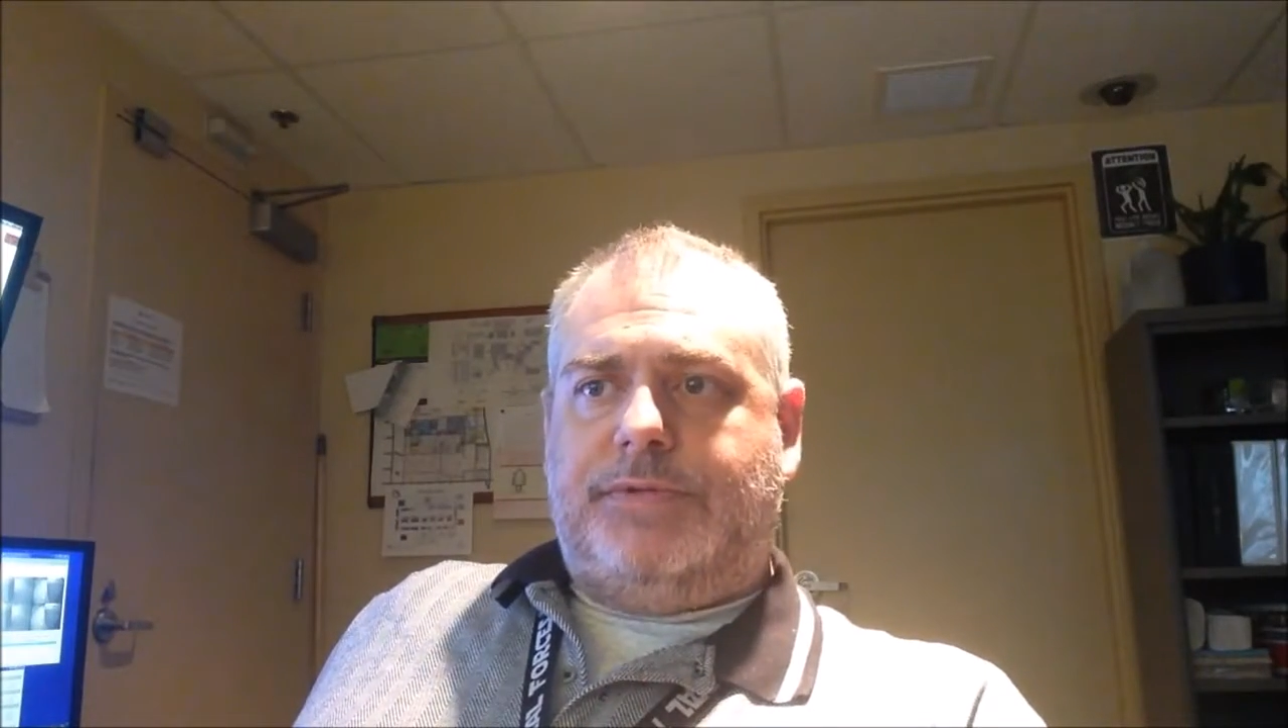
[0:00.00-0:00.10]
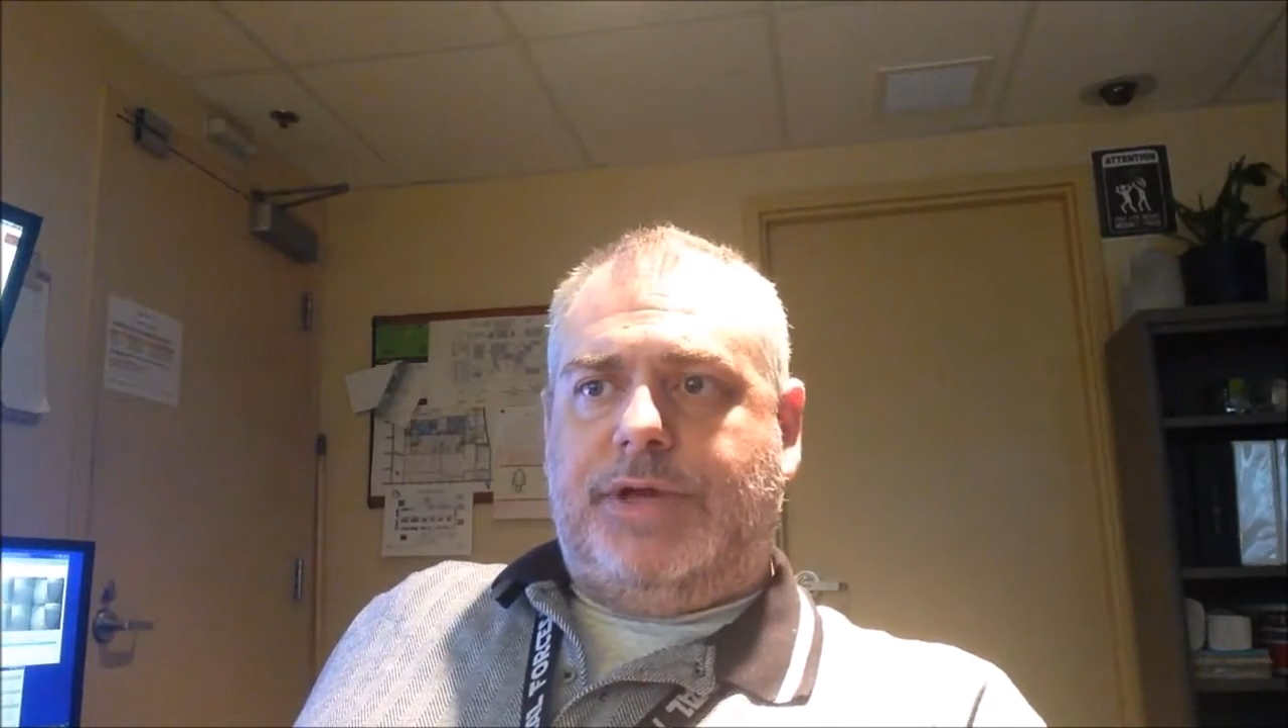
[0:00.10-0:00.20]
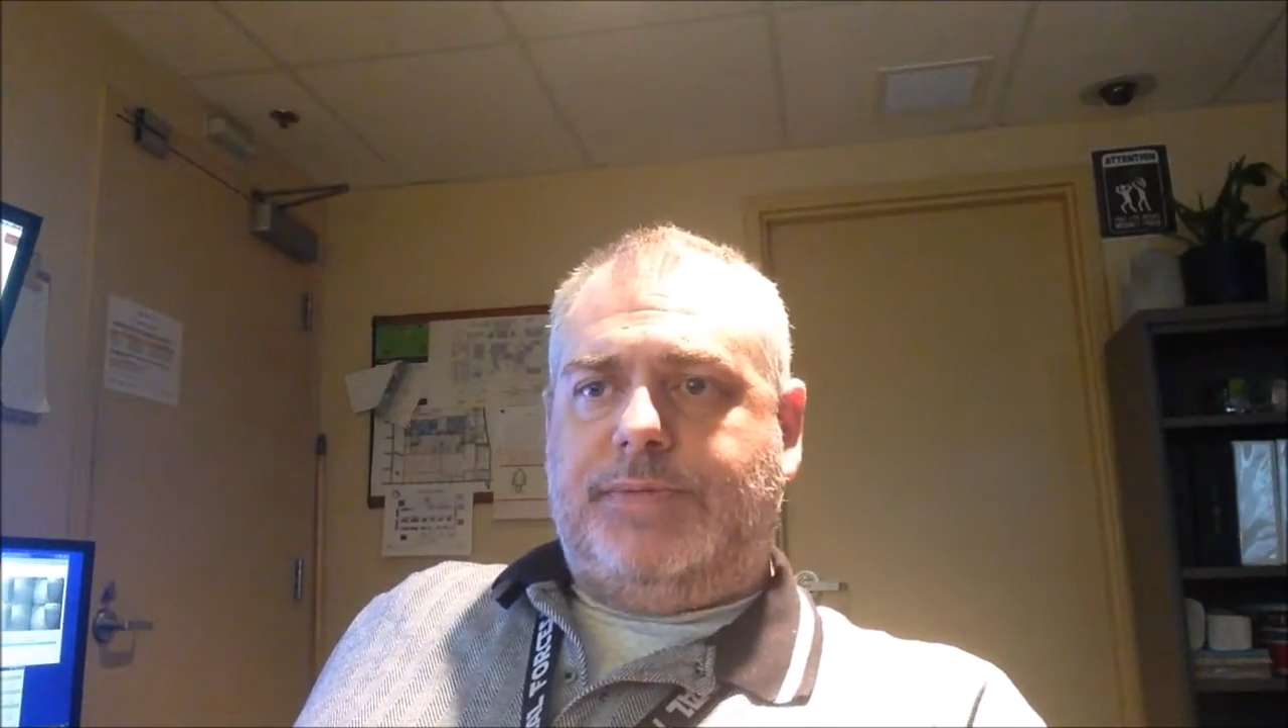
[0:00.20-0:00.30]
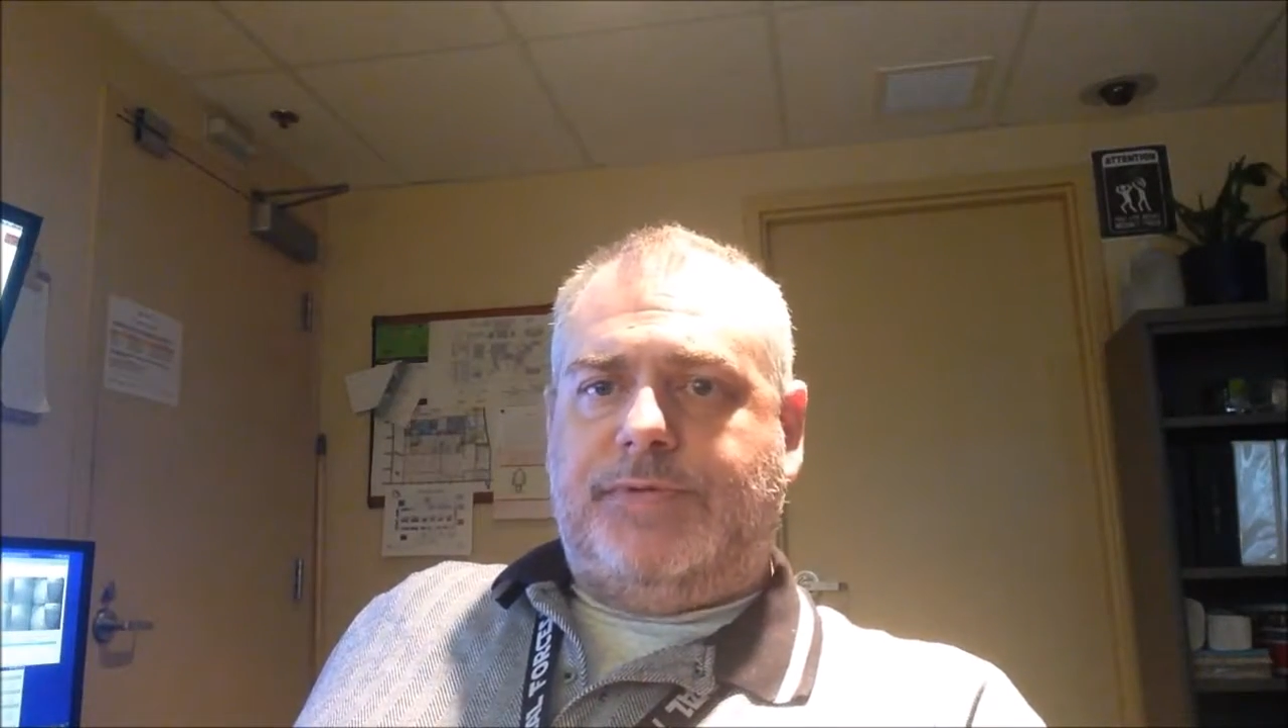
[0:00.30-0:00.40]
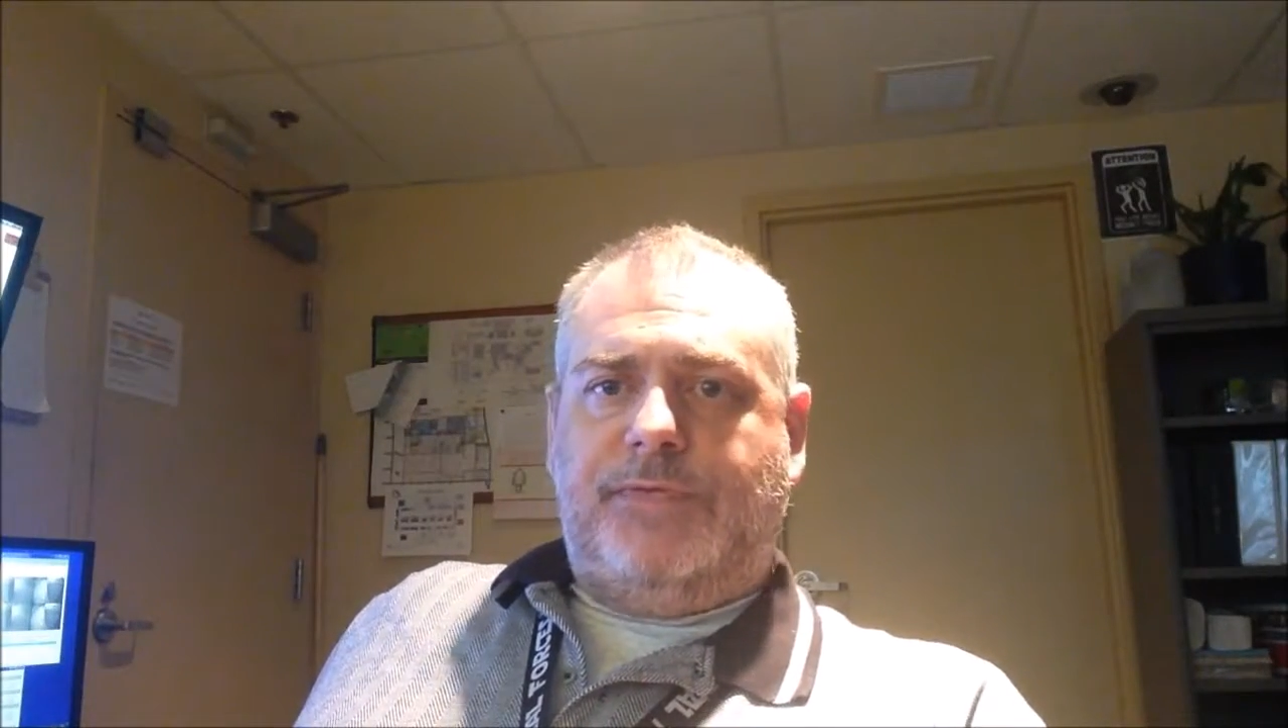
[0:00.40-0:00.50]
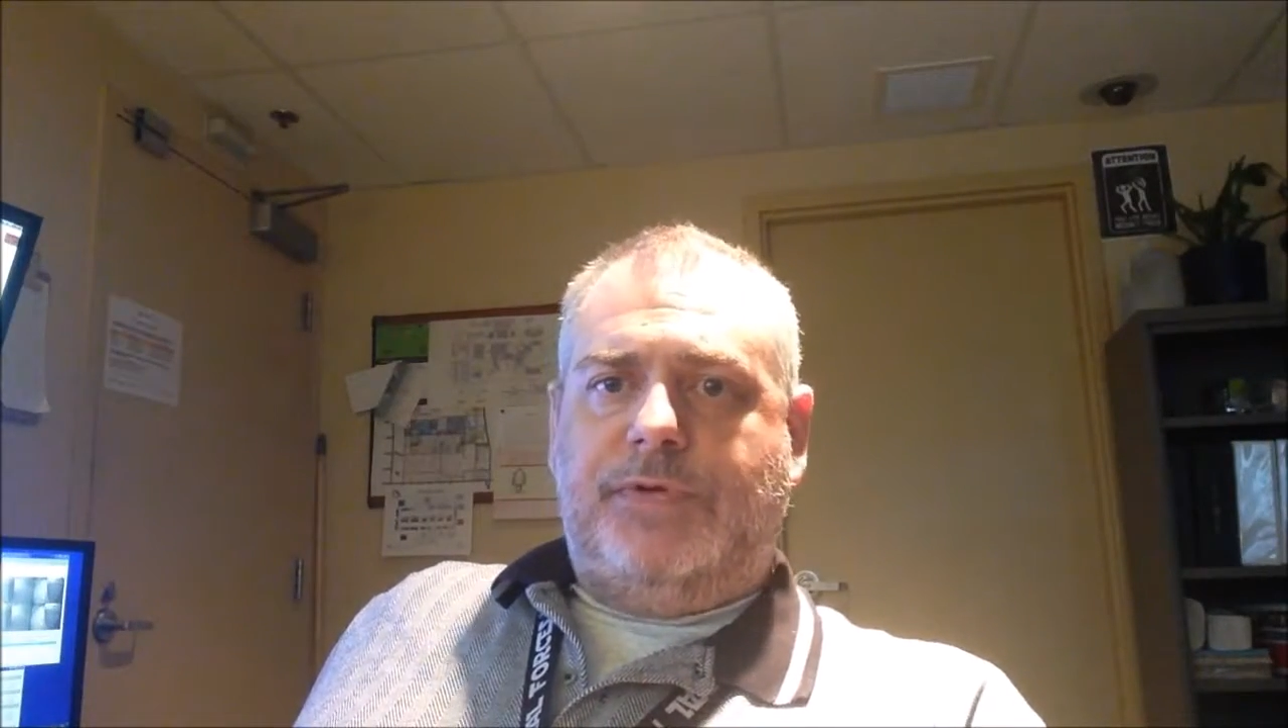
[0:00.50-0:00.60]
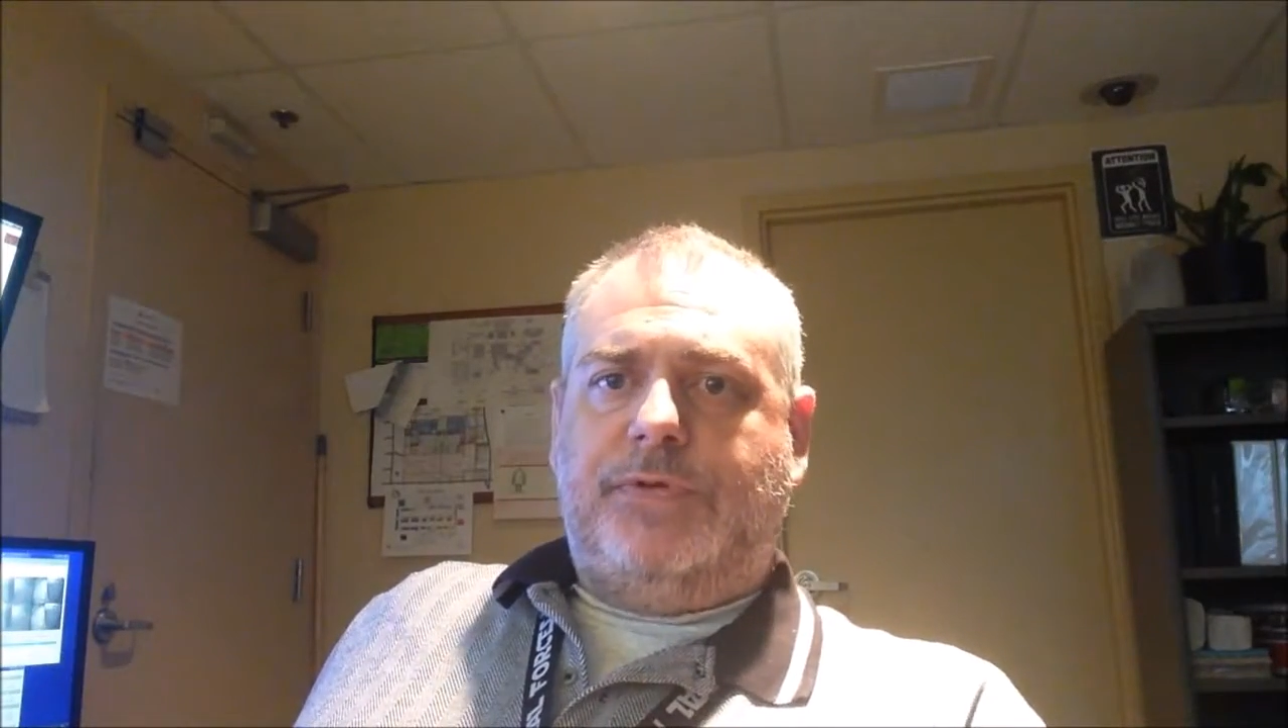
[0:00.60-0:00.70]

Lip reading: types of food,